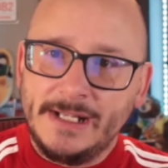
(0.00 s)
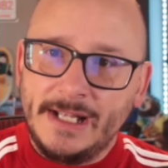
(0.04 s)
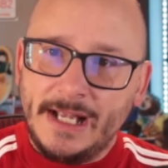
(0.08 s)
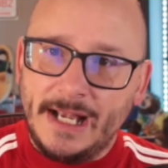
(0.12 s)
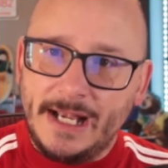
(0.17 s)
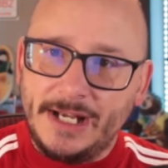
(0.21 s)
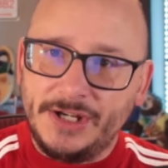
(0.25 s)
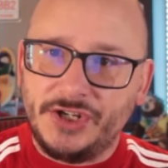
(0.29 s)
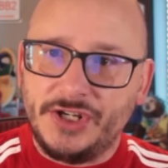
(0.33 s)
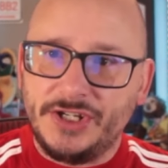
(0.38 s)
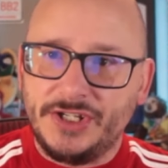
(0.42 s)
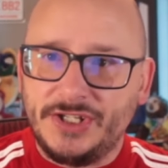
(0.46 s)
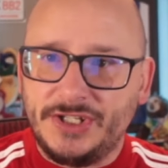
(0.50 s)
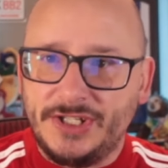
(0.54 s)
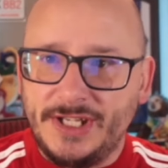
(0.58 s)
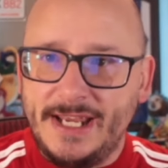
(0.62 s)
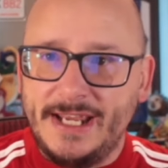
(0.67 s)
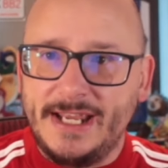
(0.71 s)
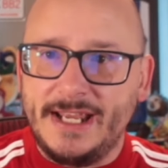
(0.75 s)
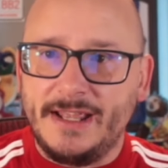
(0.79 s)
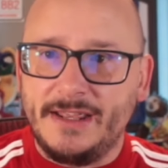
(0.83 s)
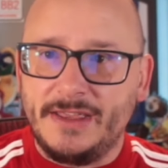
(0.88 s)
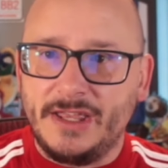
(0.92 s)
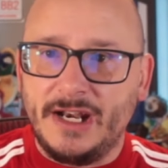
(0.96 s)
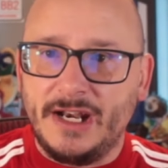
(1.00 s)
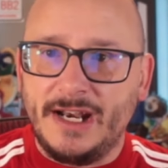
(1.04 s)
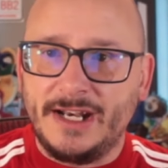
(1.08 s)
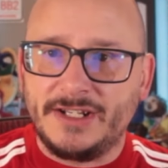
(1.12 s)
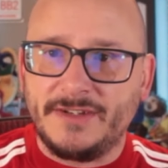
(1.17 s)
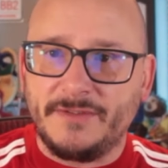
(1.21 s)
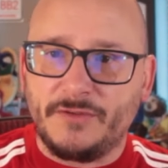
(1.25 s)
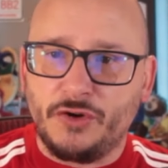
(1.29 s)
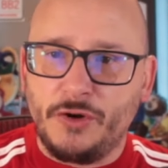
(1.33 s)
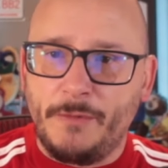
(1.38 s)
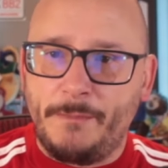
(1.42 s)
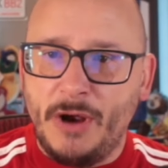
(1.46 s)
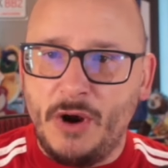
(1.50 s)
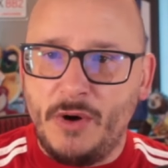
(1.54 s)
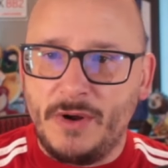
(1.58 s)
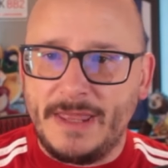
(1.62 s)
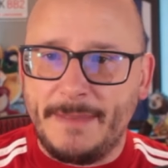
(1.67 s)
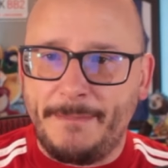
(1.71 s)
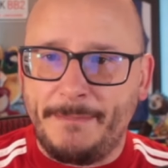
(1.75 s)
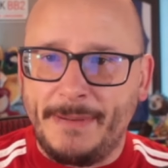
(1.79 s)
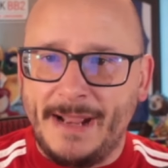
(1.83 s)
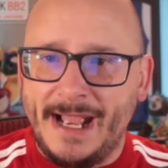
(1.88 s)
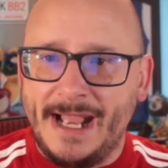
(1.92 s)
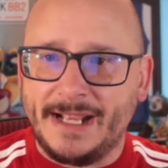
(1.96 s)
As you can see, uh, the likes of Crépeau at
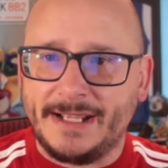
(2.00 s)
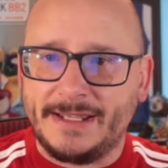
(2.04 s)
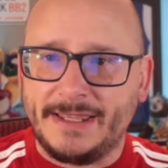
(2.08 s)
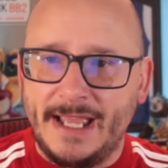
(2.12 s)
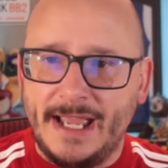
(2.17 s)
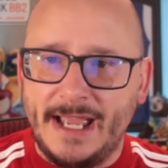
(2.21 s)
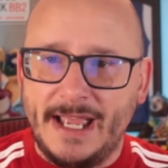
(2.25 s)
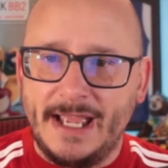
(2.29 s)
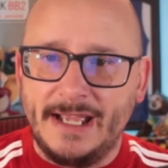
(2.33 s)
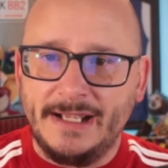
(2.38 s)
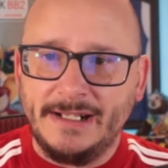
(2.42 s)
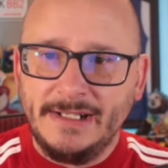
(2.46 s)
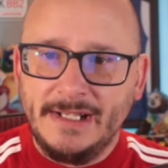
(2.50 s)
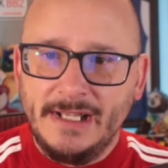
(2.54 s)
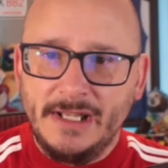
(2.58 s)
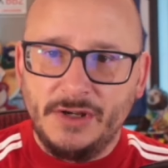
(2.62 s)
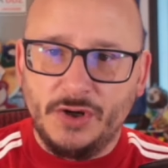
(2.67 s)
the back there,